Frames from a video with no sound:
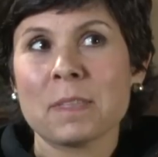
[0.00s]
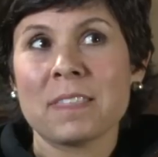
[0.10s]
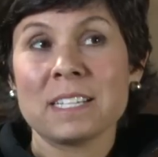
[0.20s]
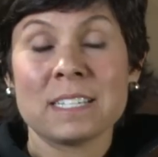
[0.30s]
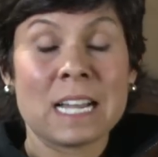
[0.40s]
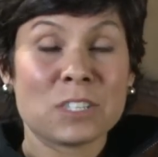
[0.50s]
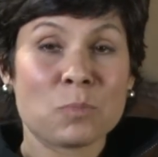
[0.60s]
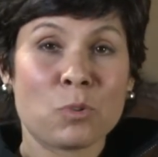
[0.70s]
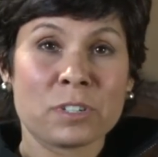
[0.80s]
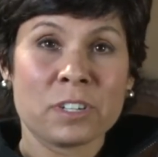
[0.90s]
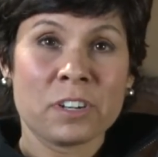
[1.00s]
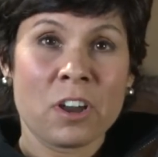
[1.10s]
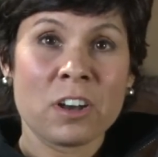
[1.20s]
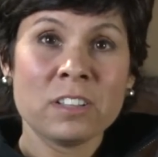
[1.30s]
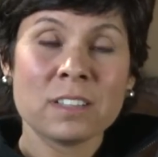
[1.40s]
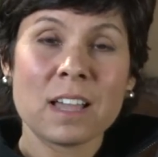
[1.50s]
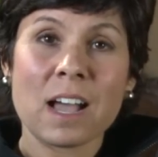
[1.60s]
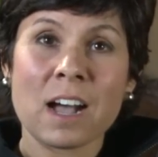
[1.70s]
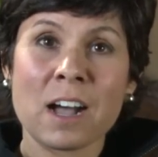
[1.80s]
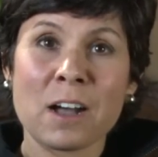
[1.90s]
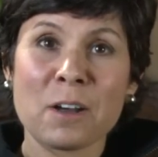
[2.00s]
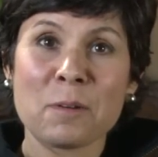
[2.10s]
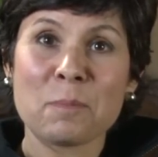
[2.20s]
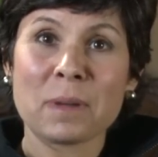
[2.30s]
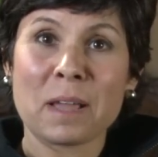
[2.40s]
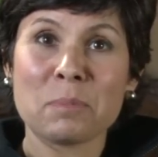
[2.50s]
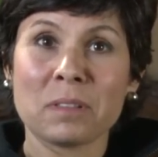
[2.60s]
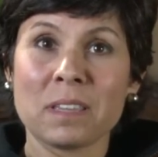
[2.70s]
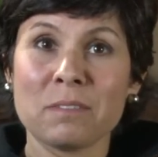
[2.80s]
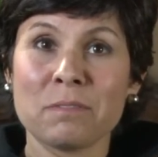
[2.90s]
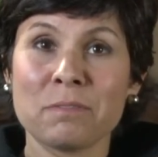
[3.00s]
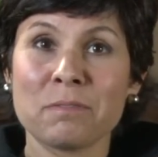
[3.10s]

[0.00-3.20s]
they did not support it at all, but I believe